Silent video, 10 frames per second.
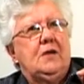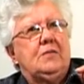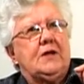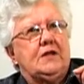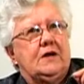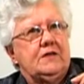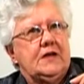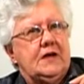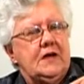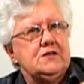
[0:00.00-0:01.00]
But Dawie
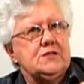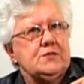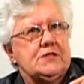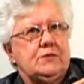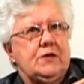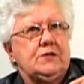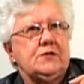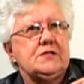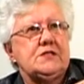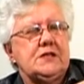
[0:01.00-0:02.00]
Gous was the one
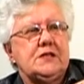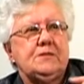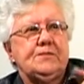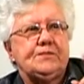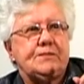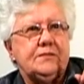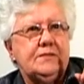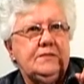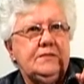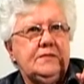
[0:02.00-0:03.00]
who said,
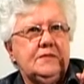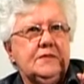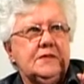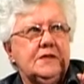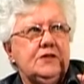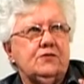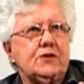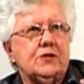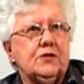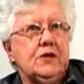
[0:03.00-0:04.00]
you've
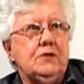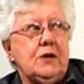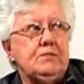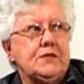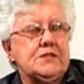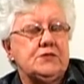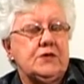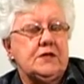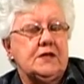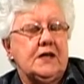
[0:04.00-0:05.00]
got to go up the
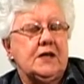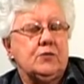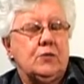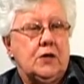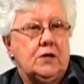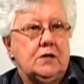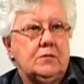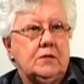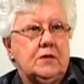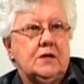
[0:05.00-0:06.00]
street and get work.
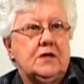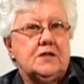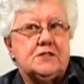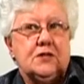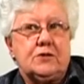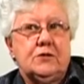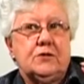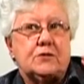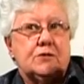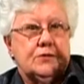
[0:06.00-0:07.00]
So
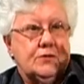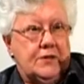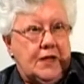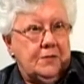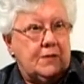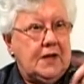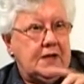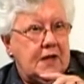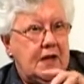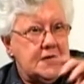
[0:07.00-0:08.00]
that
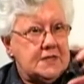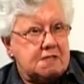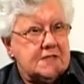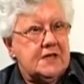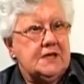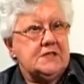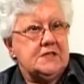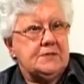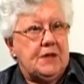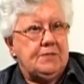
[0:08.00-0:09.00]
made us,
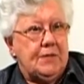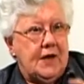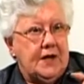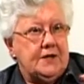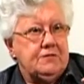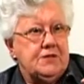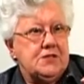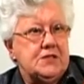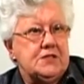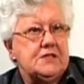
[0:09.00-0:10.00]
as applied
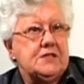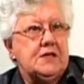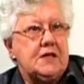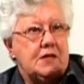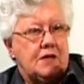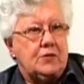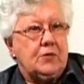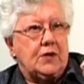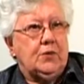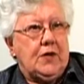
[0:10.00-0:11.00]
divisions,
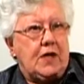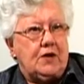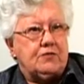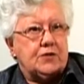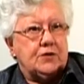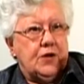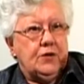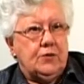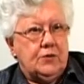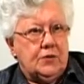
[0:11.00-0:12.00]
where we have to
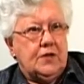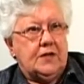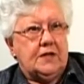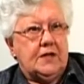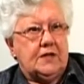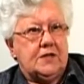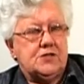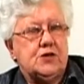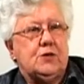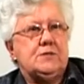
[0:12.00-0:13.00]
go and get the
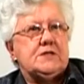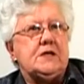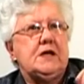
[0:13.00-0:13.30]
jobs.